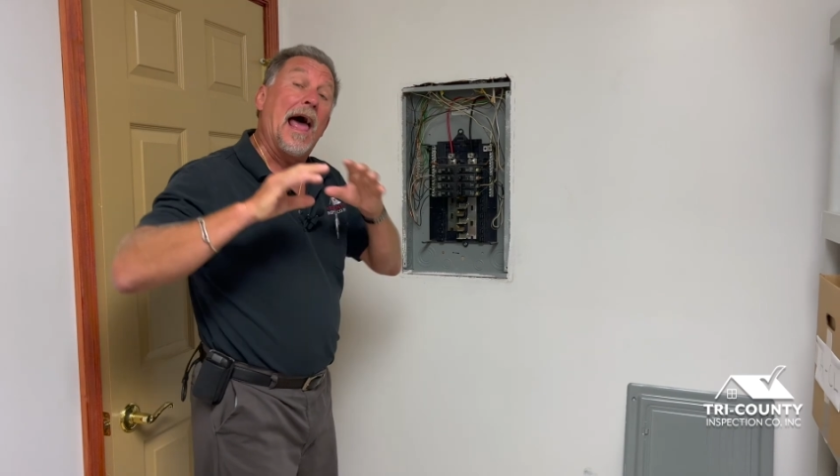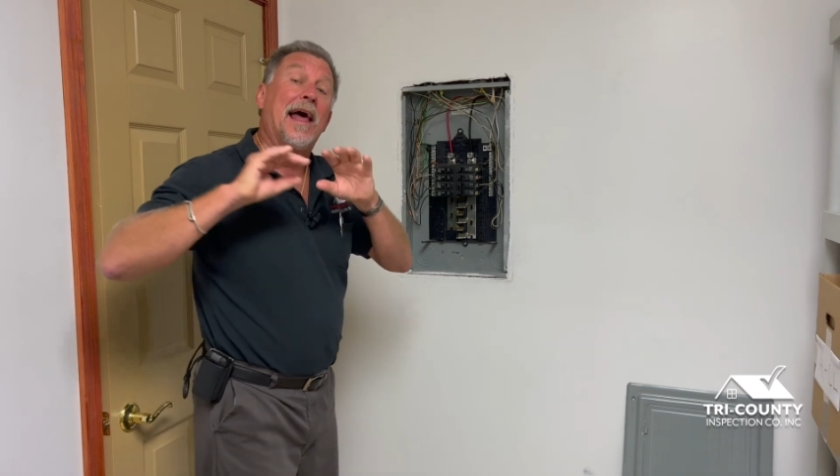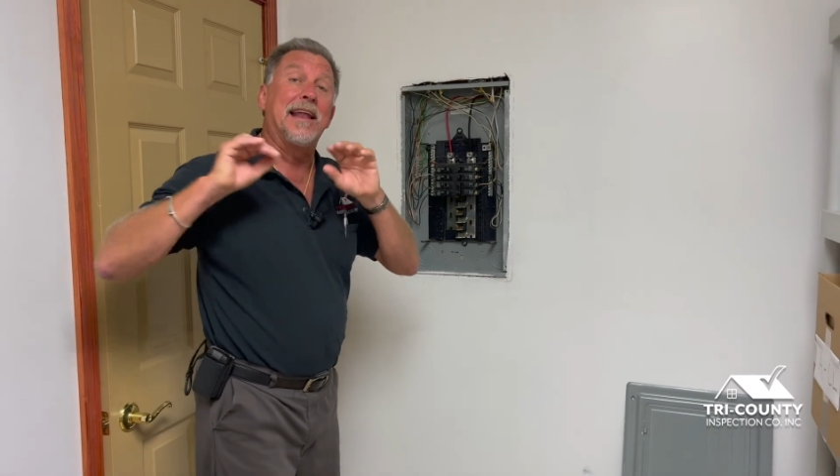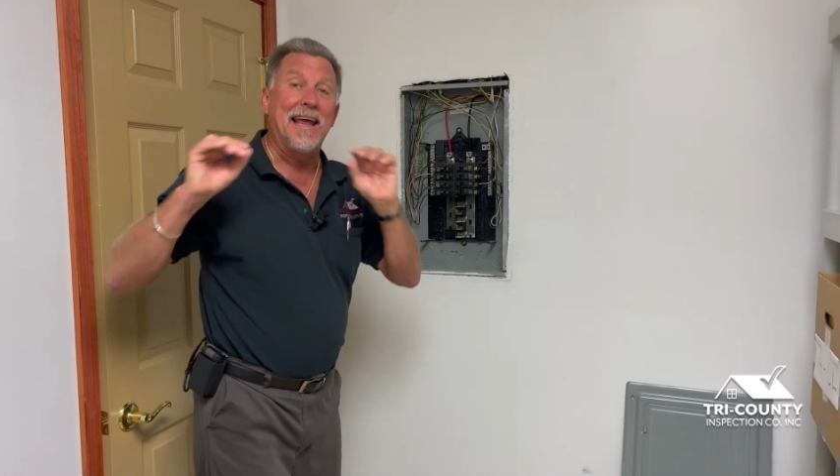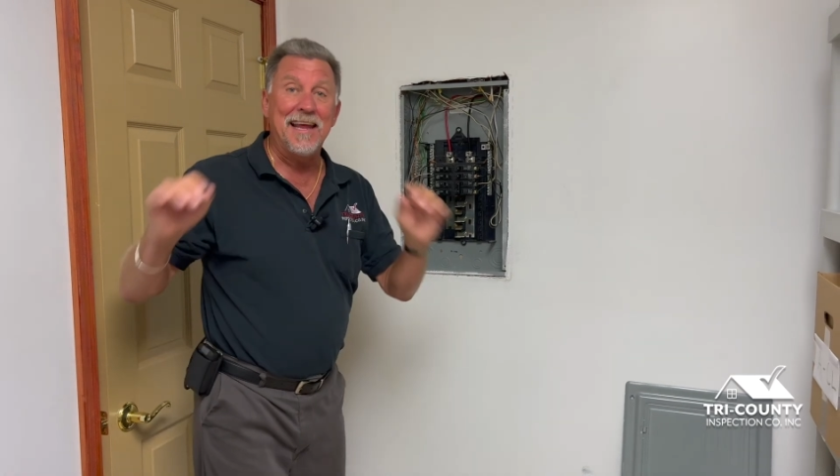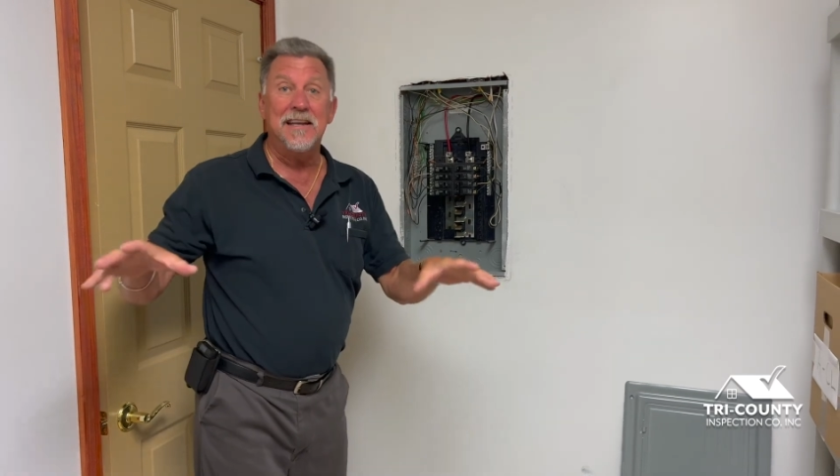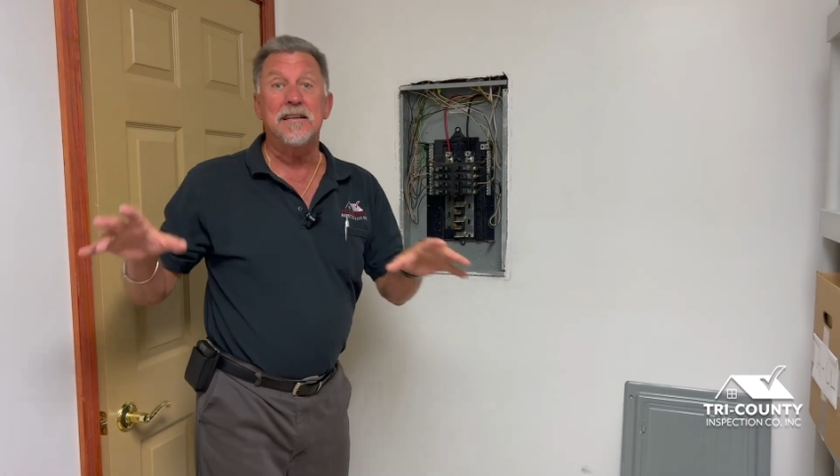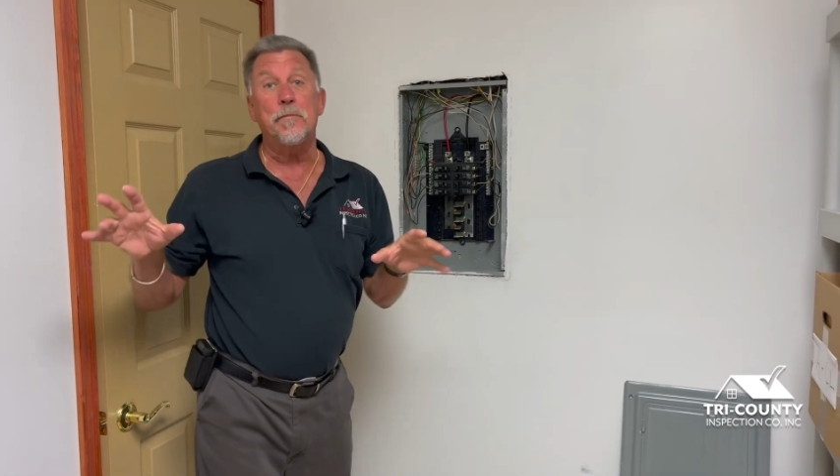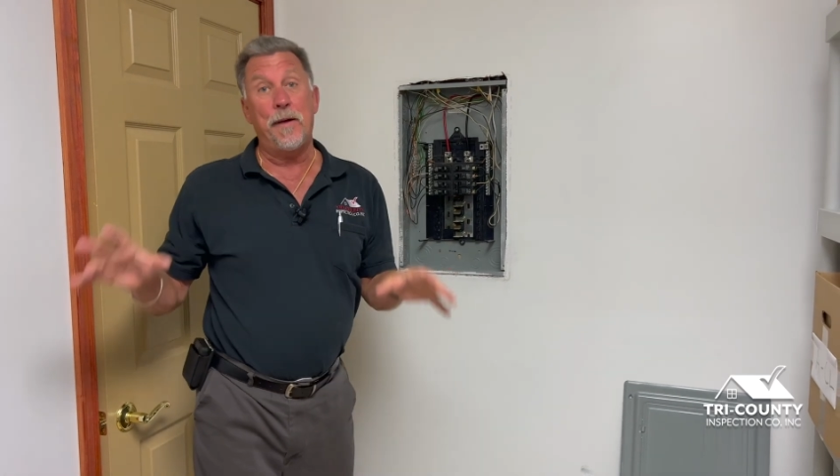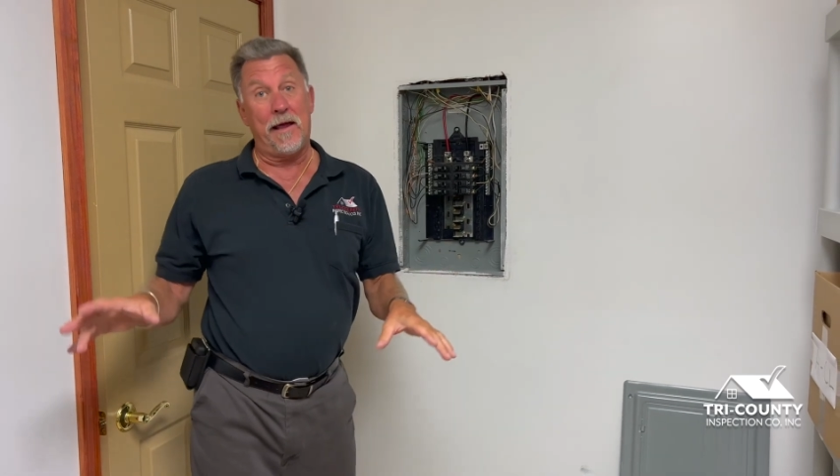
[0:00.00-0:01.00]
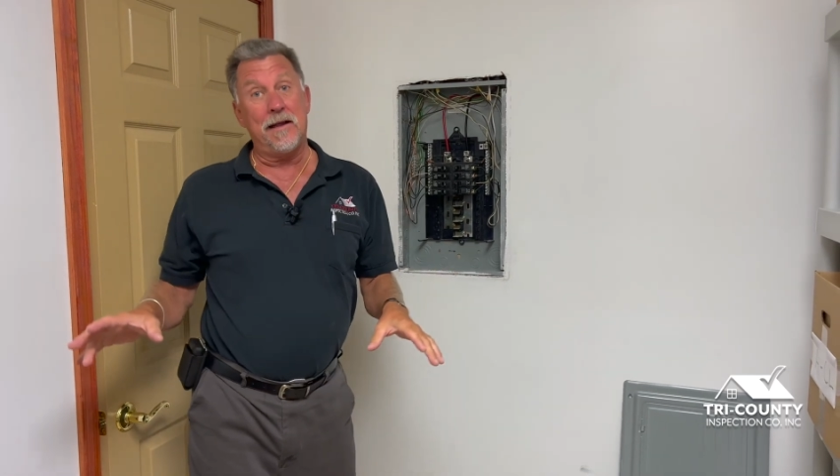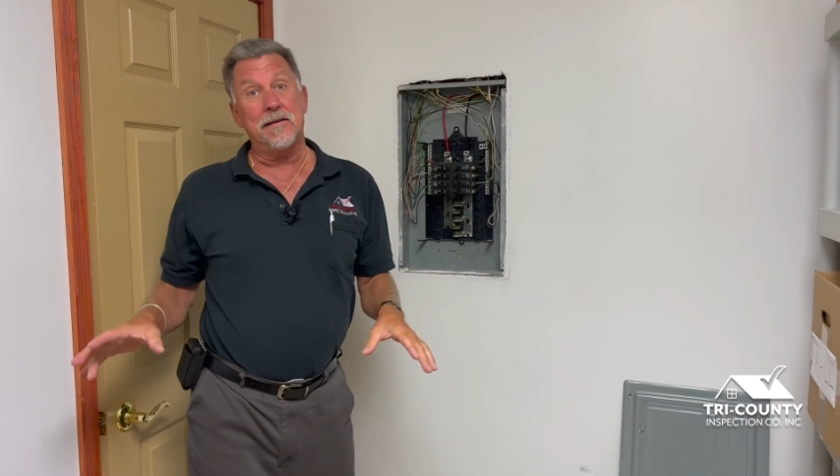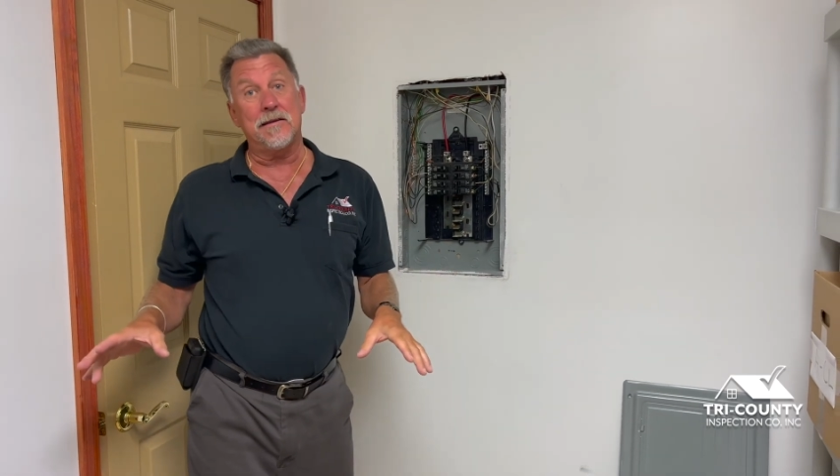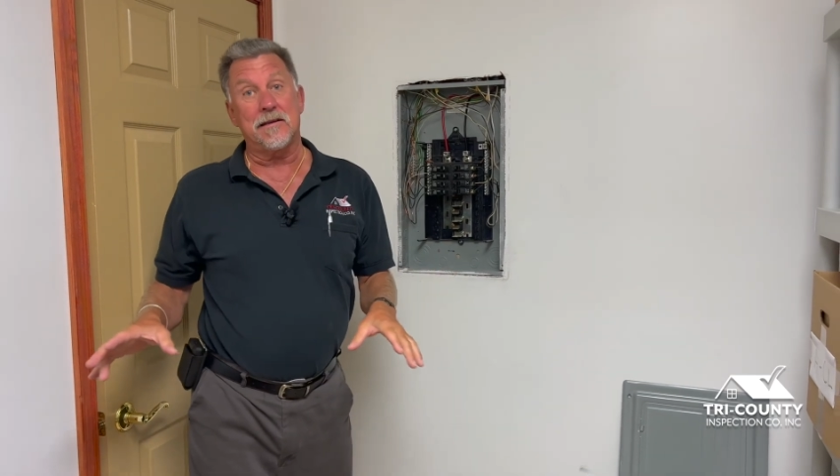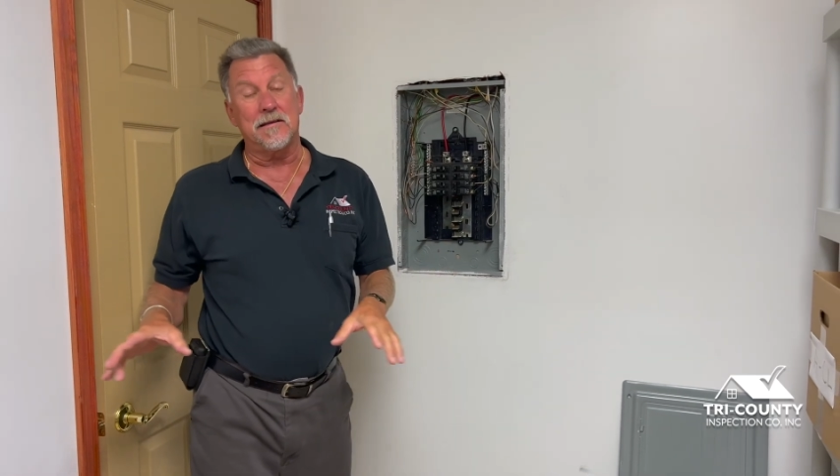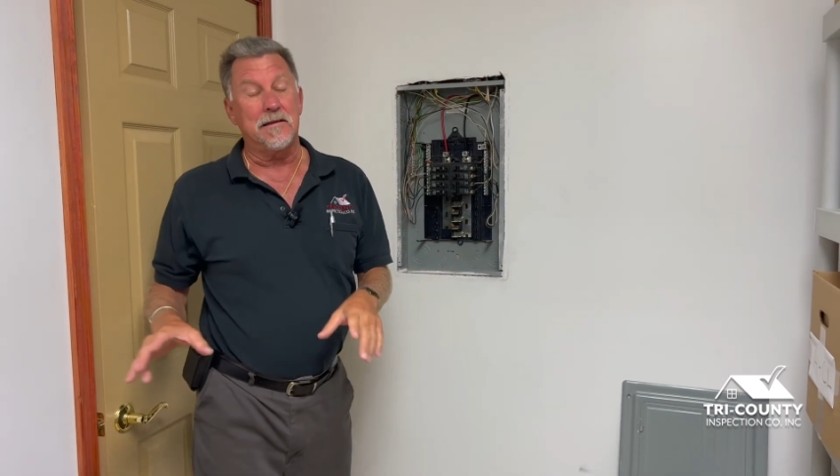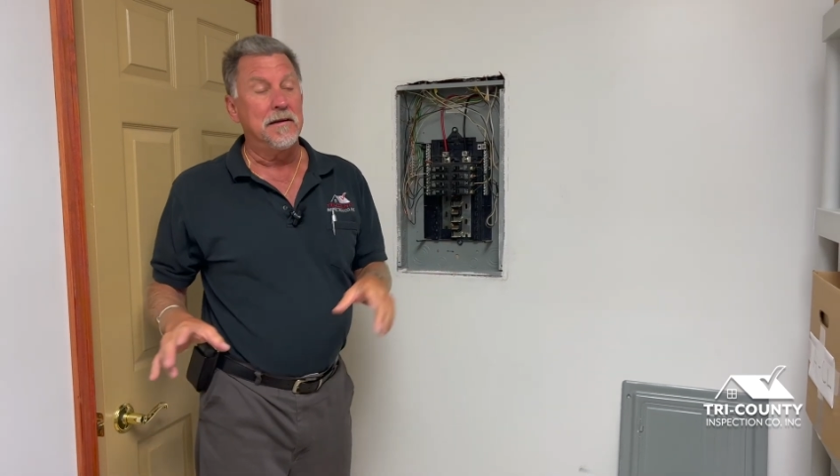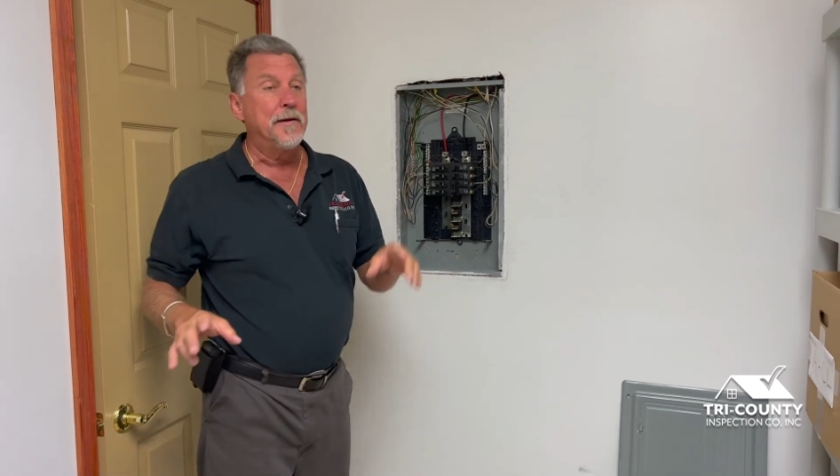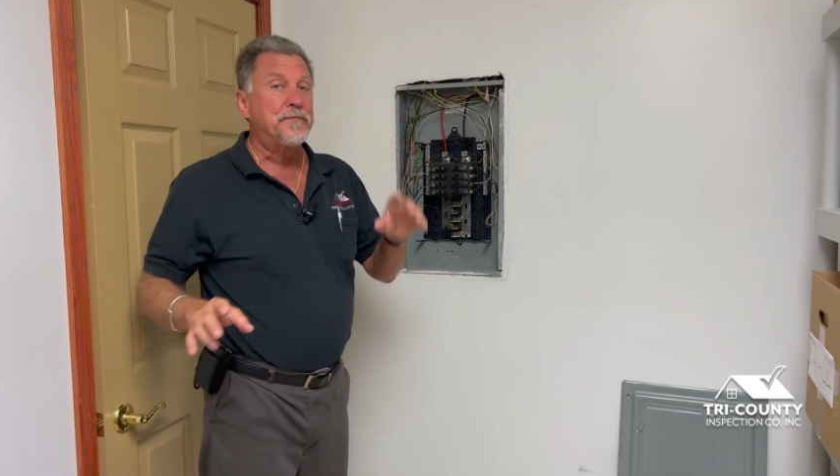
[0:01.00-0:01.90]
and independent